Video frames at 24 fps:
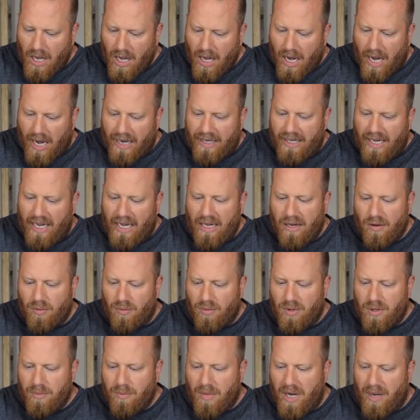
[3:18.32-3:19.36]
I can't
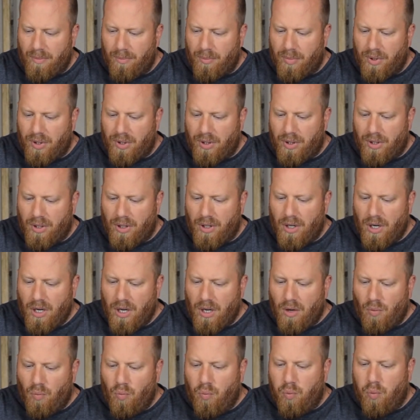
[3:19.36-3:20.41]
remember
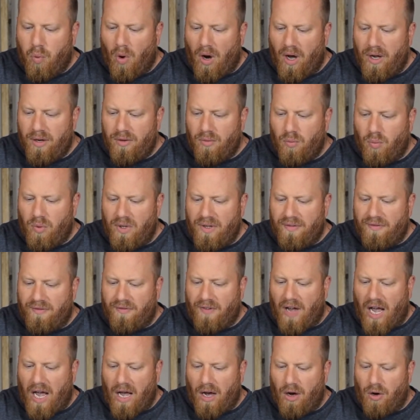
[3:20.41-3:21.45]
what we
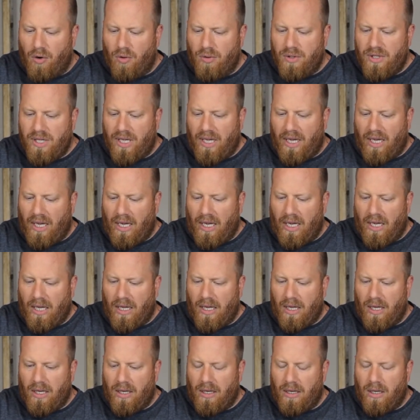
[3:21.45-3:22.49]
found
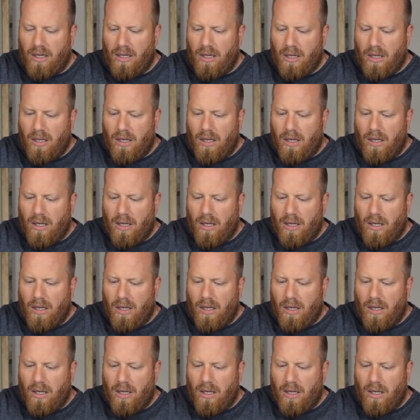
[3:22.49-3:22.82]
in